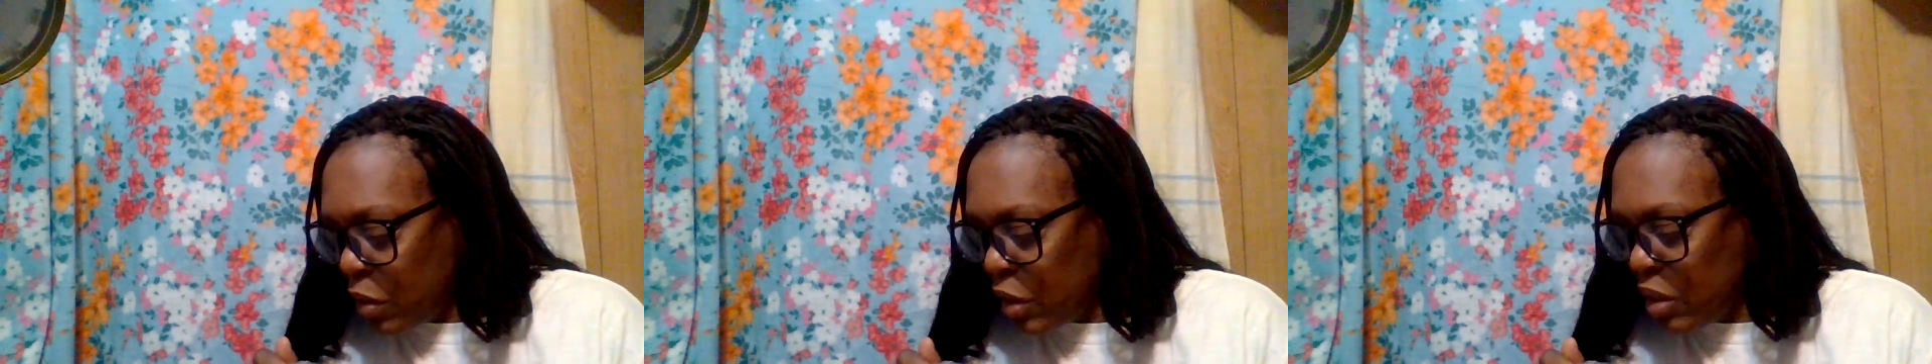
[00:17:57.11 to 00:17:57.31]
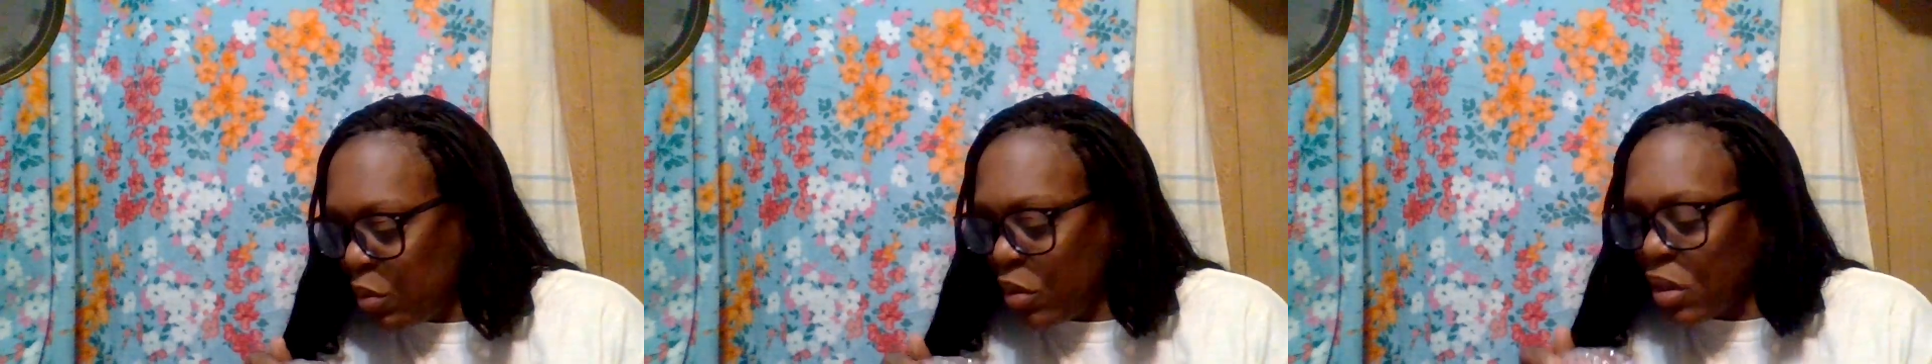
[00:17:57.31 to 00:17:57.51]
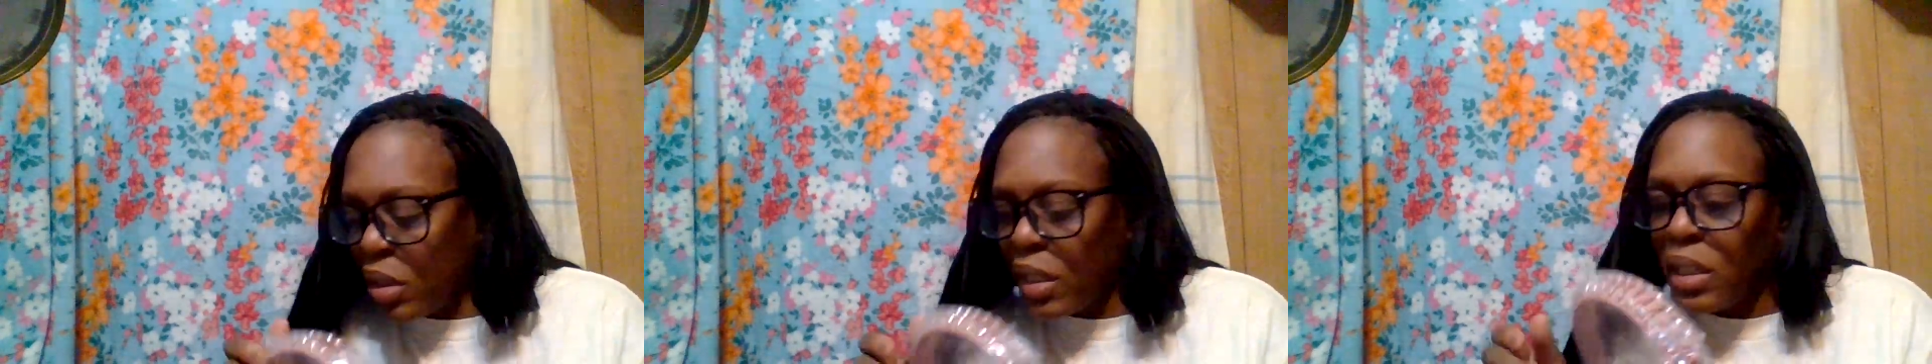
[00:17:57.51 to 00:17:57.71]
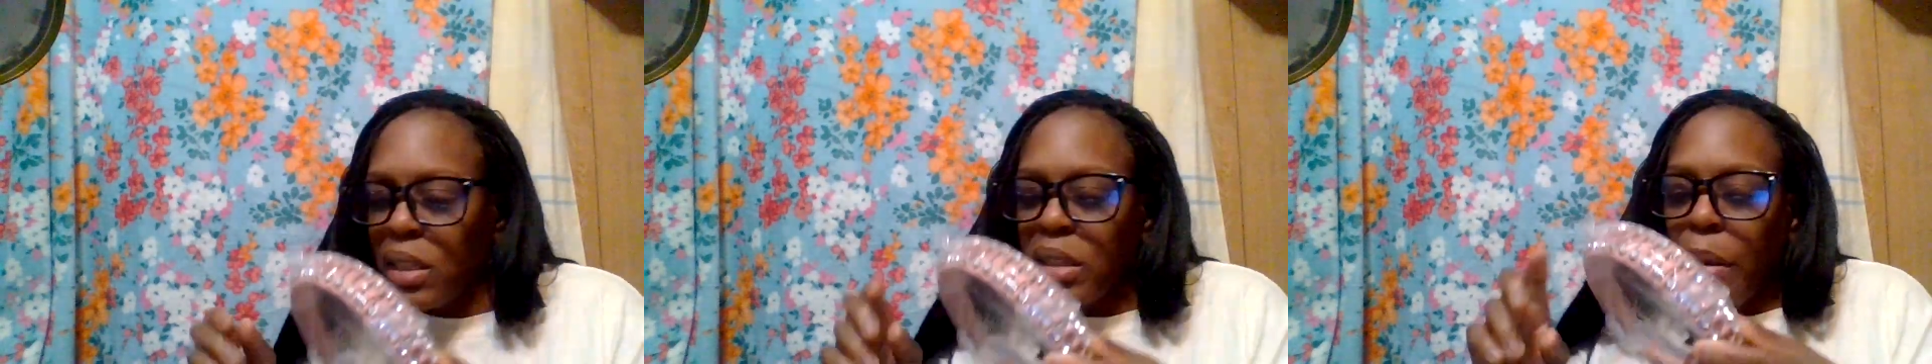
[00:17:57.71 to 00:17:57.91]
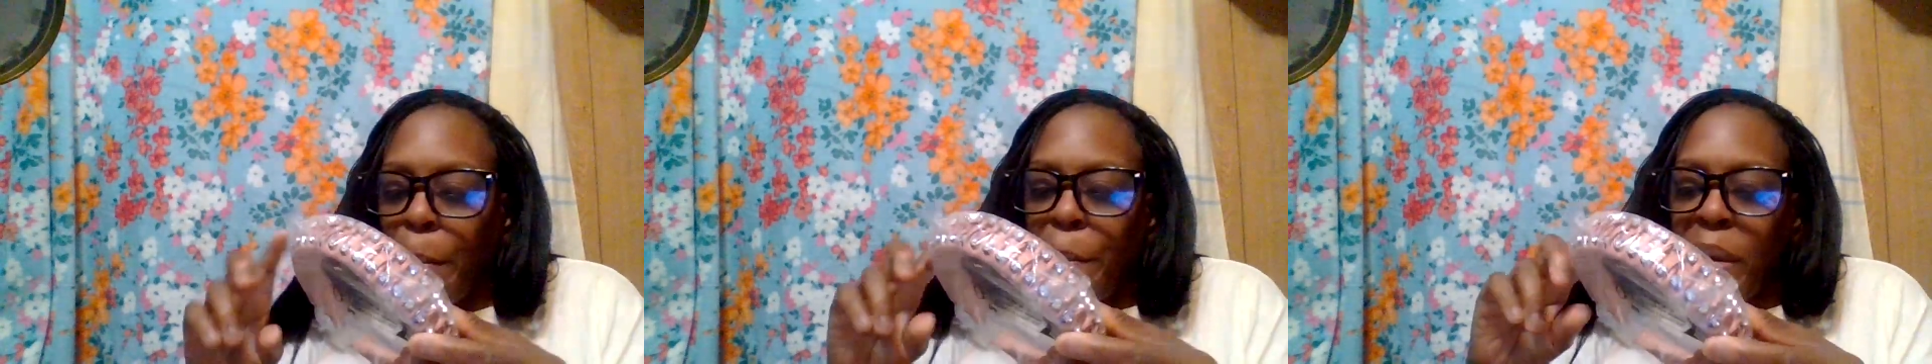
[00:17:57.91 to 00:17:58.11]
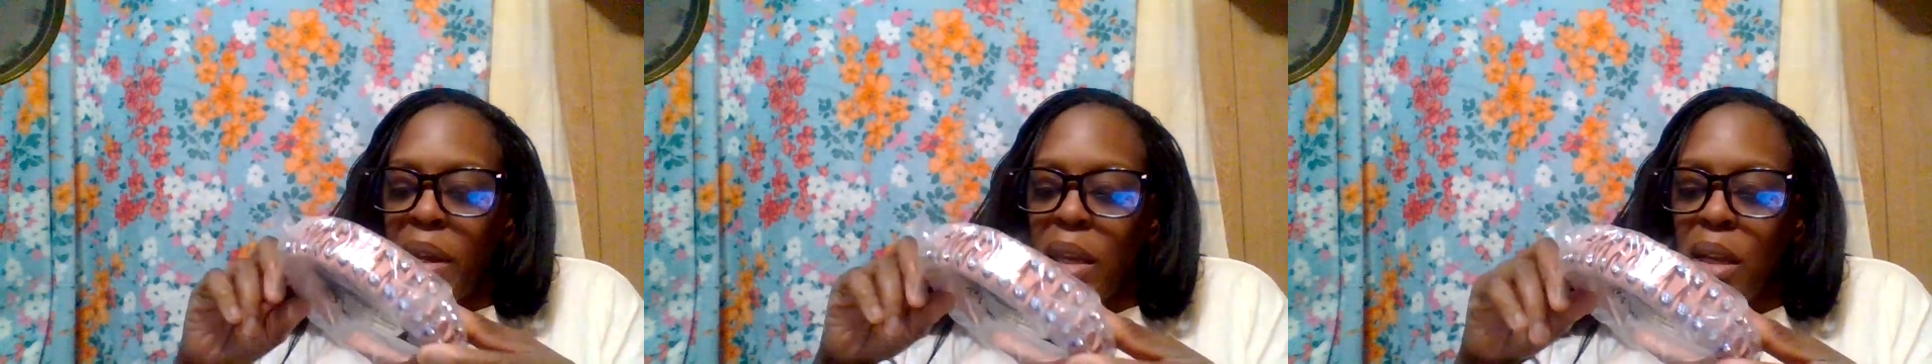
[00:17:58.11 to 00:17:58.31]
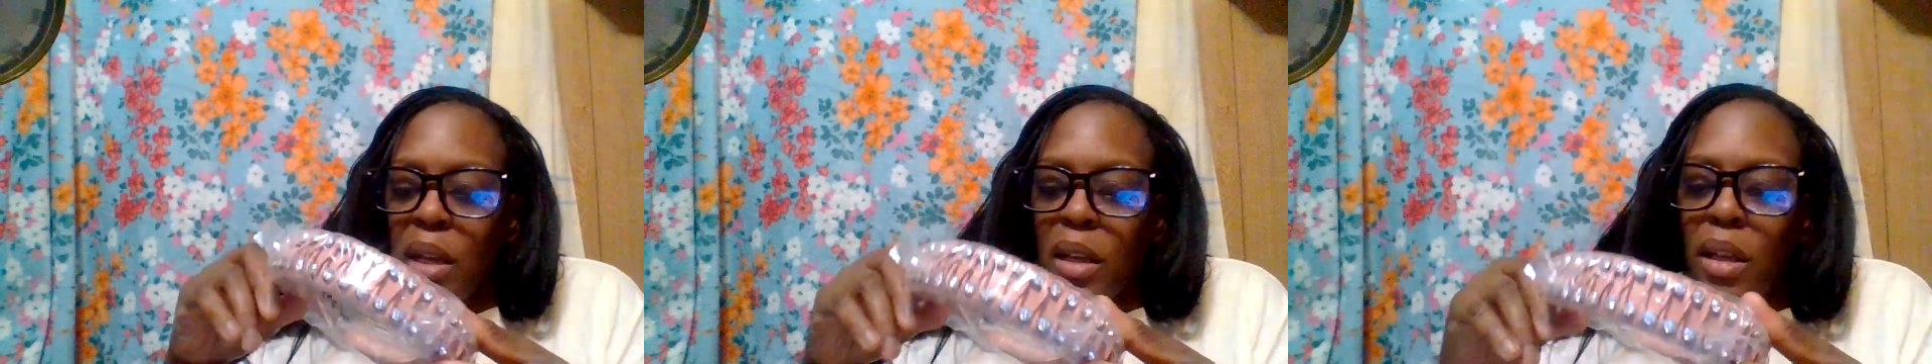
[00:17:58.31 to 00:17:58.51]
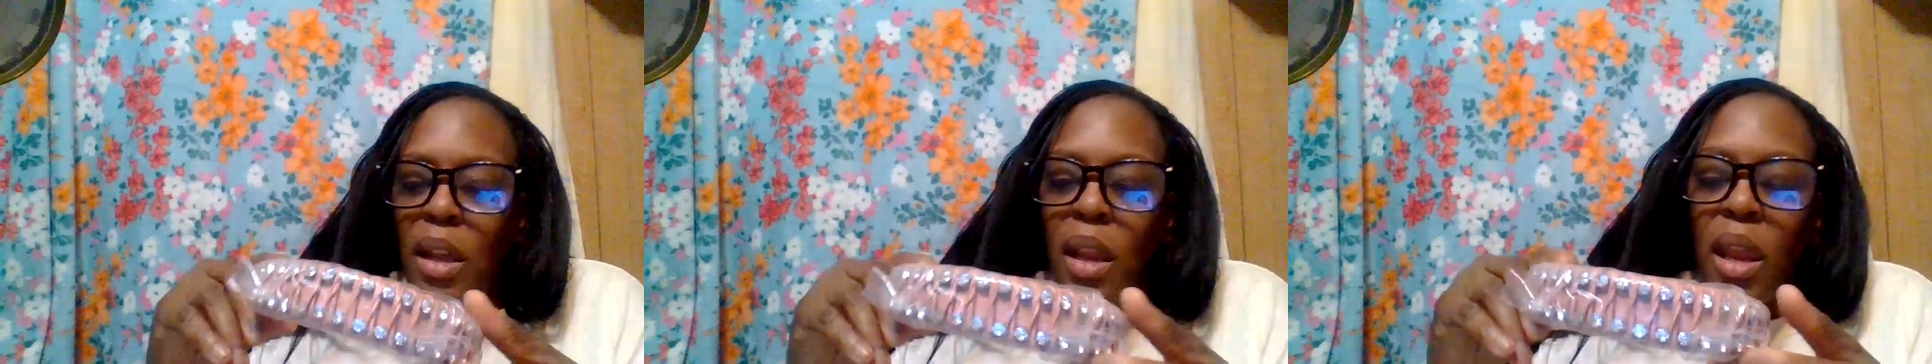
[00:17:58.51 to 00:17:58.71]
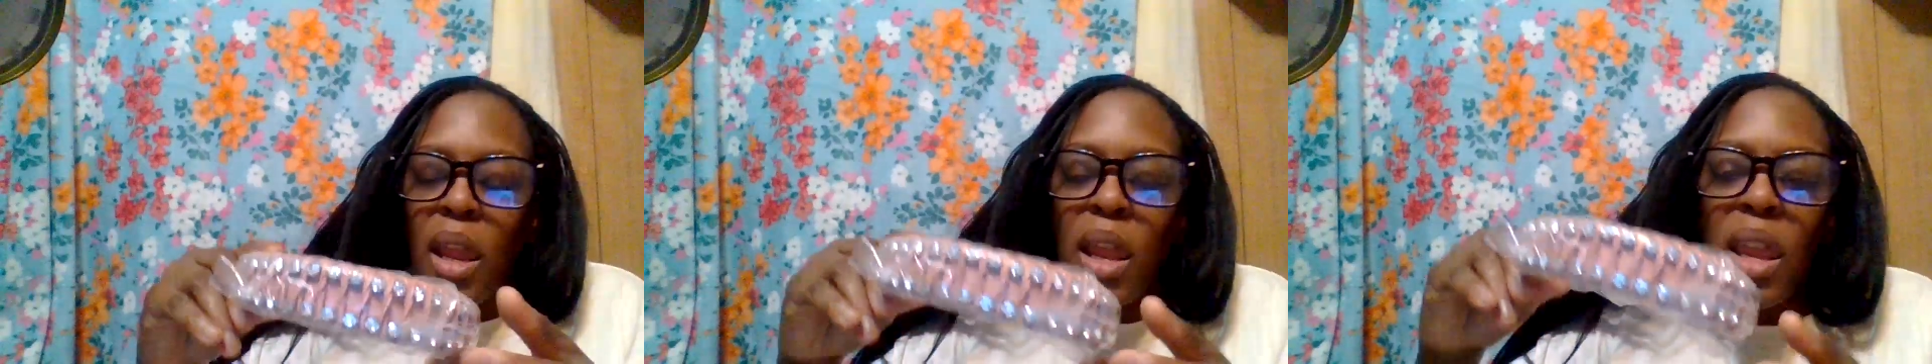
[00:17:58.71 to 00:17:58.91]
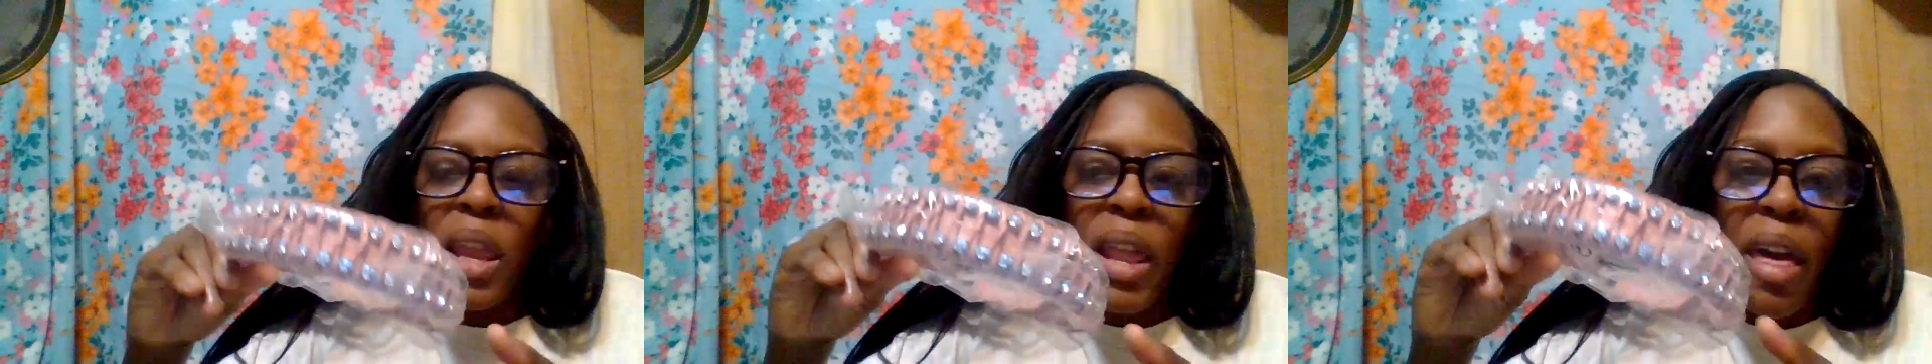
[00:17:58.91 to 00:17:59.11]
This was this is a pink
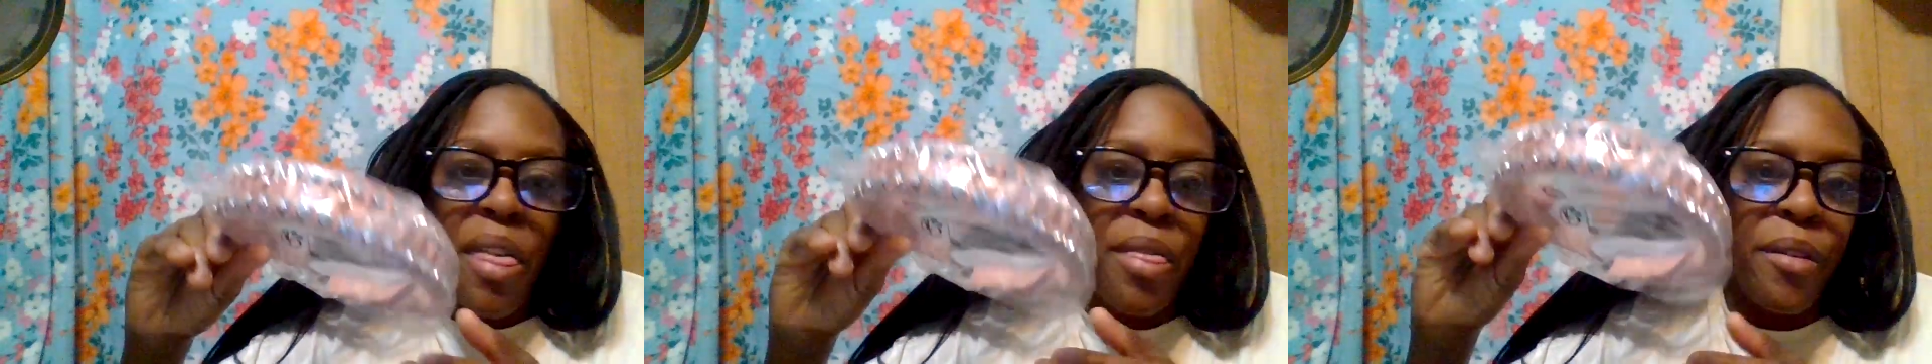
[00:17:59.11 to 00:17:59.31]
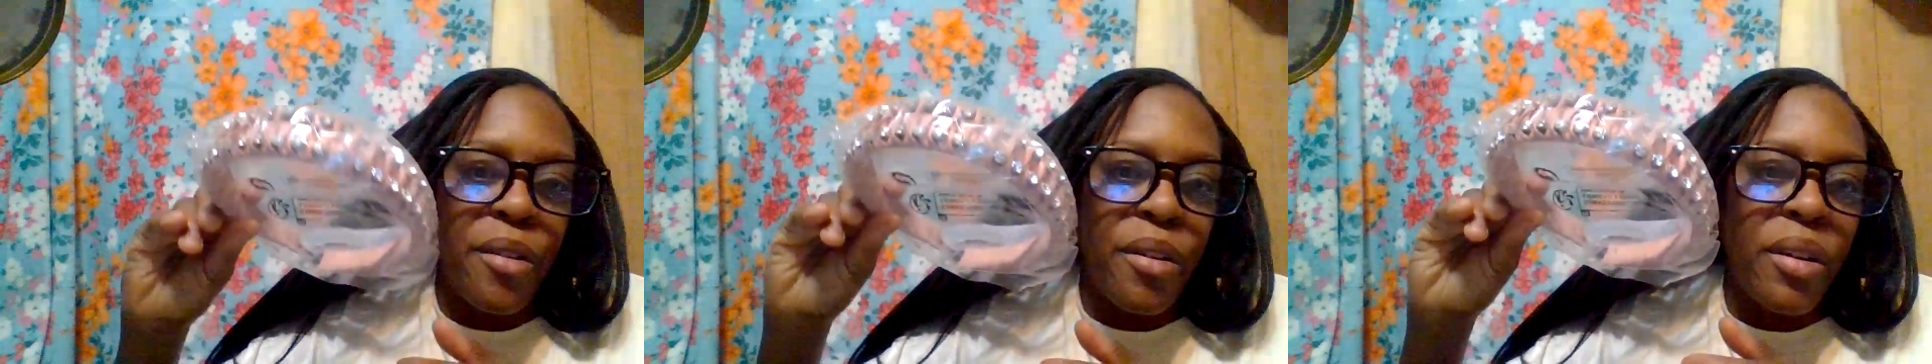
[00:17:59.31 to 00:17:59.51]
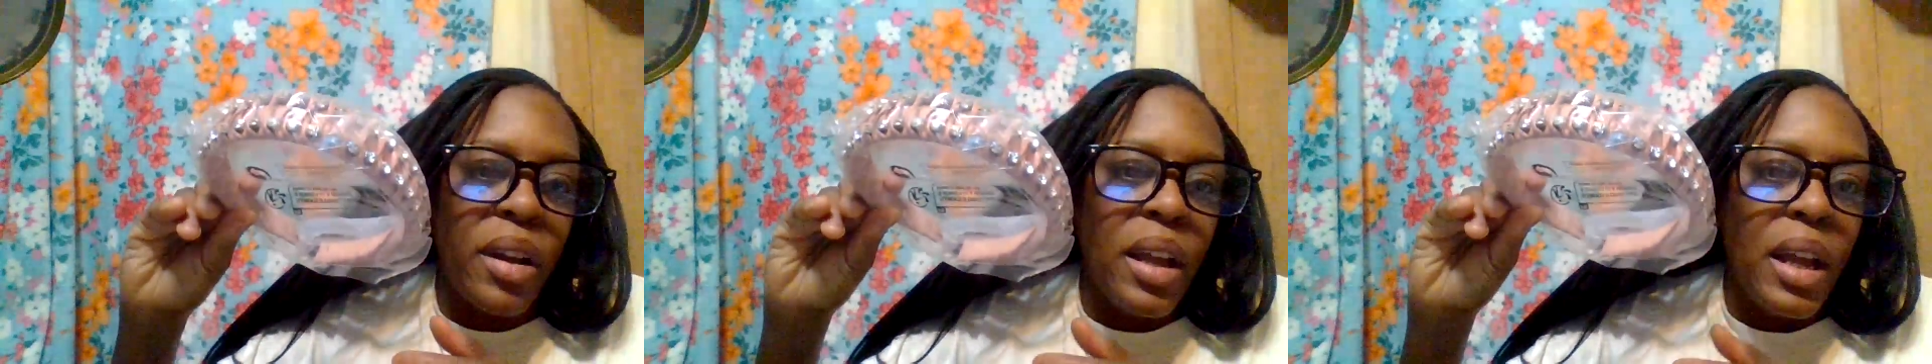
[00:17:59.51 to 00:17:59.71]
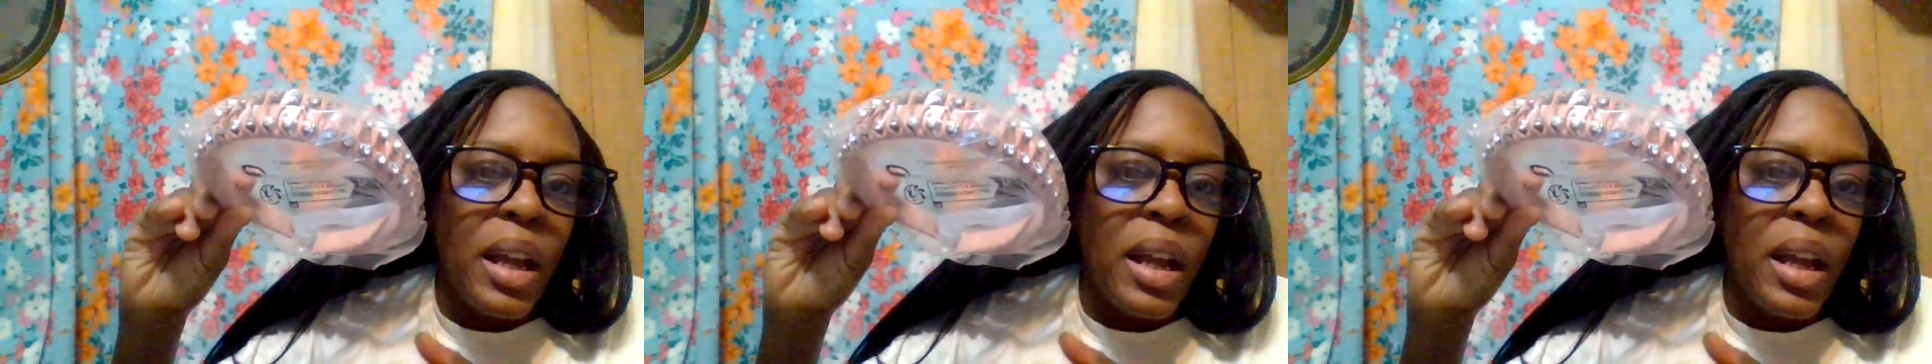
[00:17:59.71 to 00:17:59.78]
leather